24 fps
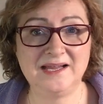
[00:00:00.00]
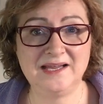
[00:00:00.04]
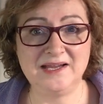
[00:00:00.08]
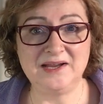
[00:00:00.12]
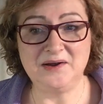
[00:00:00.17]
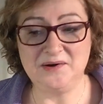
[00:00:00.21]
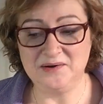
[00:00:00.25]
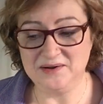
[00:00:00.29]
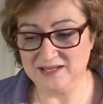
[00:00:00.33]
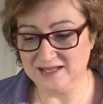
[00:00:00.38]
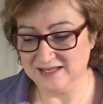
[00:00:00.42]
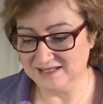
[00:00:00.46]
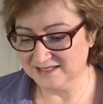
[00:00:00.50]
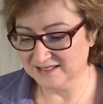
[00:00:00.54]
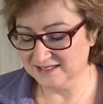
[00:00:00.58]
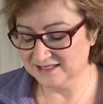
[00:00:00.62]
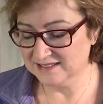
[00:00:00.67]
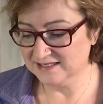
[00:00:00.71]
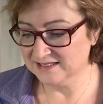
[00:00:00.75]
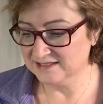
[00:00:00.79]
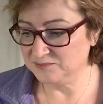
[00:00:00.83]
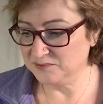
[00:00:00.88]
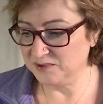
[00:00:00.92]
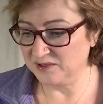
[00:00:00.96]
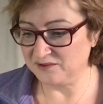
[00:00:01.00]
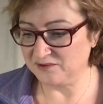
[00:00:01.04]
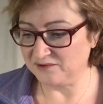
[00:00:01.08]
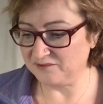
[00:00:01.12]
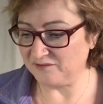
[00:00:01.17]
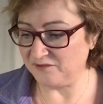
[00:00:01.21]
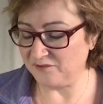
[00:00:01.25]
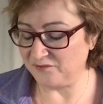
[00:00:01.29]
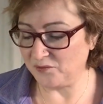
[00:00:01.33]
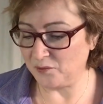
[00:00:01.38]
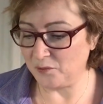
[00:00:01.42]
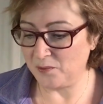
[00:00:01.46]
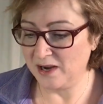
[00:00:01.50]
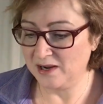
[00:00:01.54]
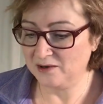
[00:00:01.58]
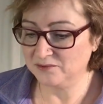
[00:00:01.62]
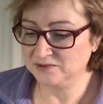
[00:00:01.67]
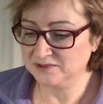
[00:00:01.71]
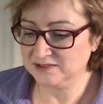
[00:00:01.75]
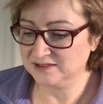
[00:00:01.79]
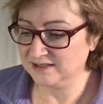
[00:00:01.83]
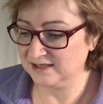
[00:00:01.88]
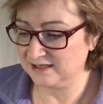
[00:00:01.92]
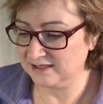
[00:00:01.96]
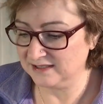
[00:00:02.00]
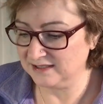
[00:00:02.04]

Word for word: You know, it's one of those. If you're around,